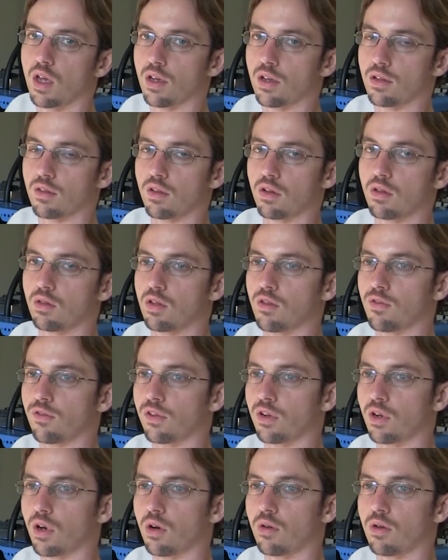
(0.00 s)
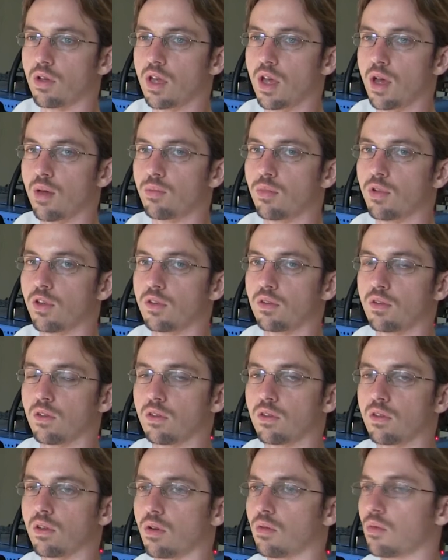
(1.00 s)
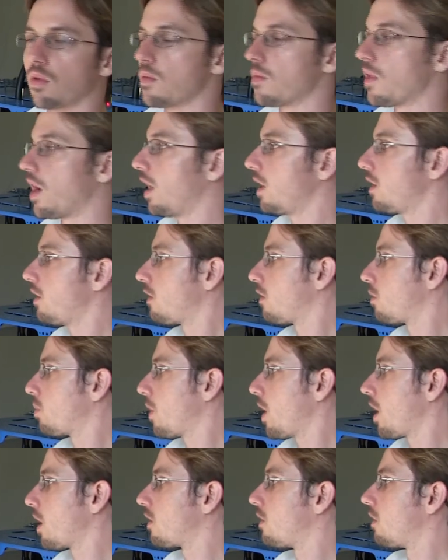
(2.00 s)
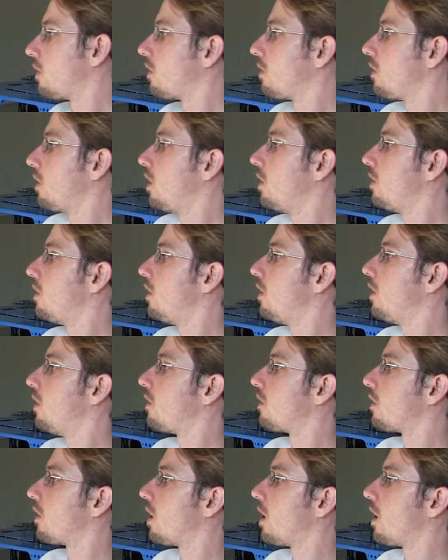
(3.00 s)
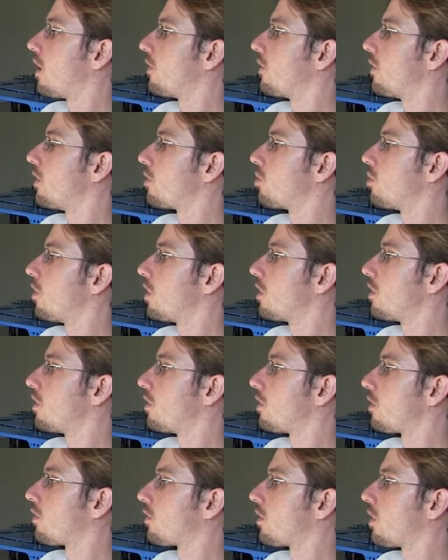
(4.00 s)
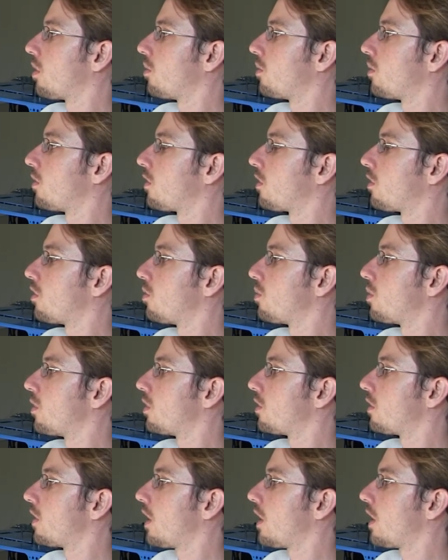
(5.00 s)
It's only for OEM business, so we might expect to see these modules from Super